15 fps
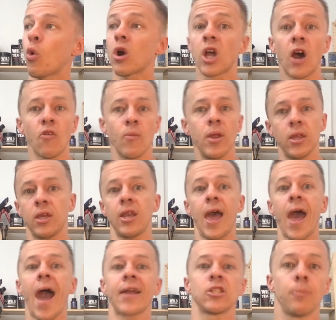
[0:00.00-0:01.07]
a government could
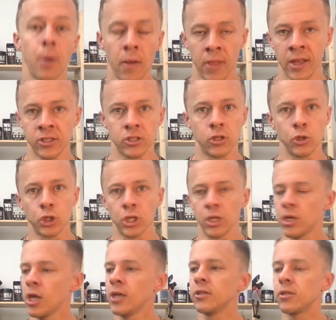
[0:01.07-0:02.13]
act upon the institution
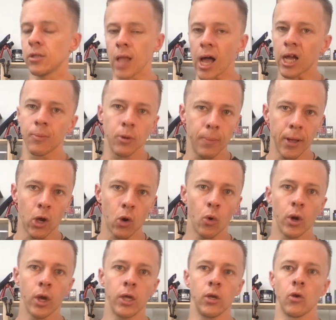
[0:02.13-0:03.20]
to lock up your
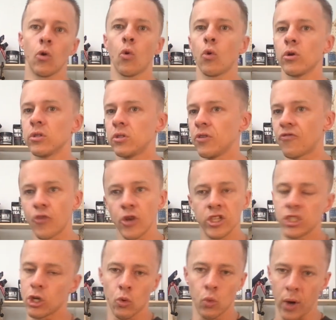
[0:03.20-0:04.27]
Bitcoin or to freeze
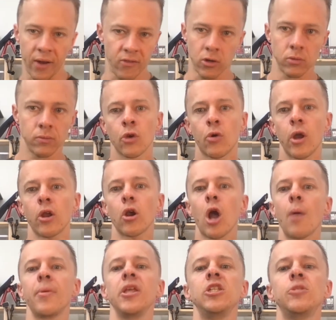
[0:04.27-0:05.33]
it or whatever. Credit card
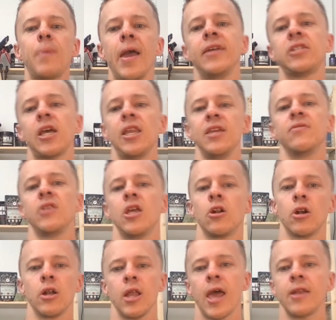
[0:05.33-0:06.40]
companies, banks, and even
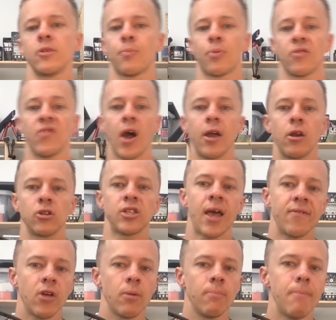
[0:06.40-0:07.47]
internet providers have
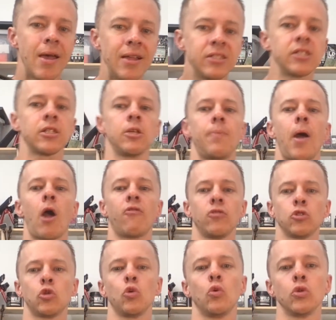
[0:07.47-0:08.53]
immensely powerful
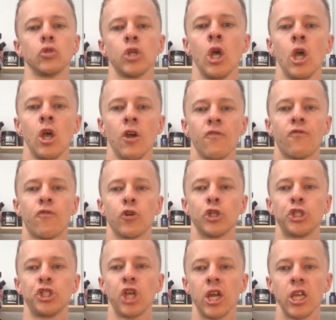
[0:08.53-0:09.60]
tools for
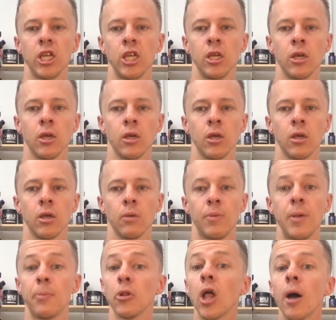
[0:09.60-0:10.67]
shutting
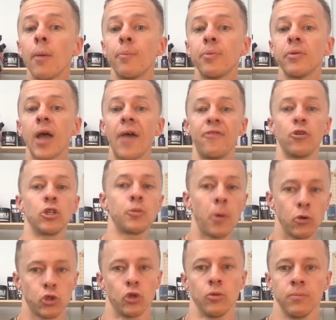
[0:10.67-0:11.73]
people up at their
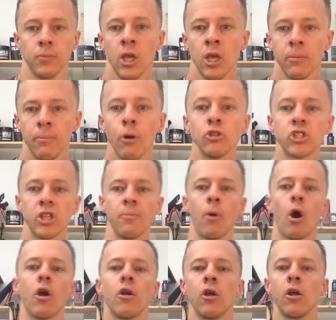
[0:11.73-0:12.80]
disposal. Most of them
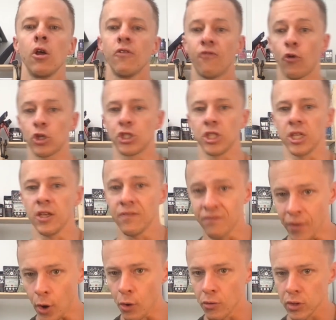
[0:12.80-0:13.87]
are, fortunately,
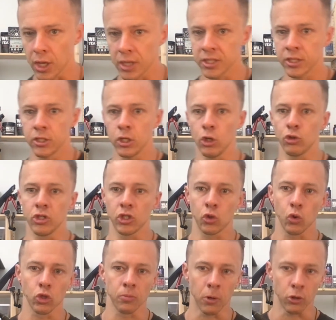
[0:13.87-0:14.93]
very reluctant to use these
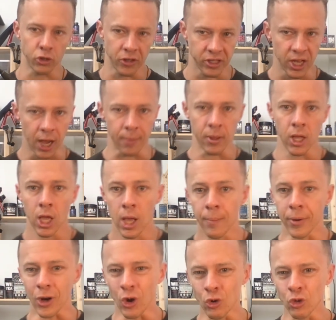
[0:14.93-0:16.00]
tools most of the time,
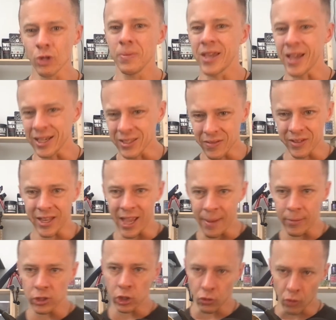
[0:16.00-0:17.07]
but only because of the
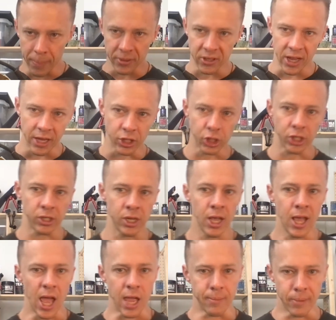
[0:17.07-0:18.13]
damage to their reputation
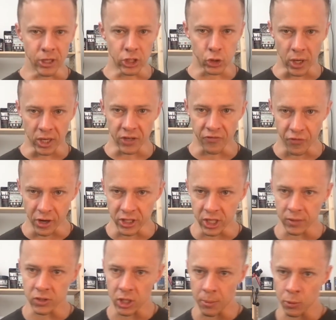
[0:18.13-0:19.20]
a misdirected freezing
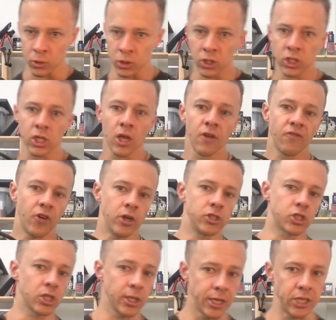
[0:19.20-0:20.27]
of someone's funds
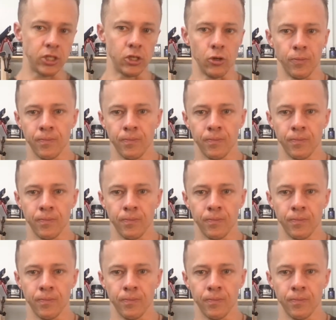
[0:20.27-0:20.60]
could lead to.